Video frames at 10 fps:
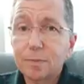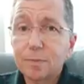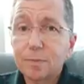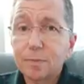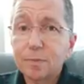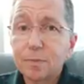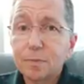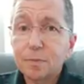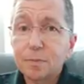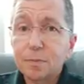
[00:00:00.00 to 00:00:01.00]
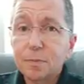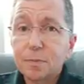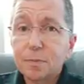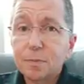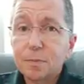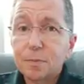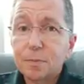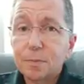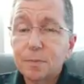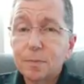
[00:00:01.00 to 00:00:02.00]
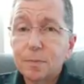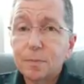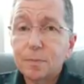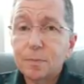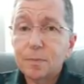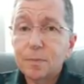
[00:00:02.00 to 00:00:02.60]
No one is speaking in this clip.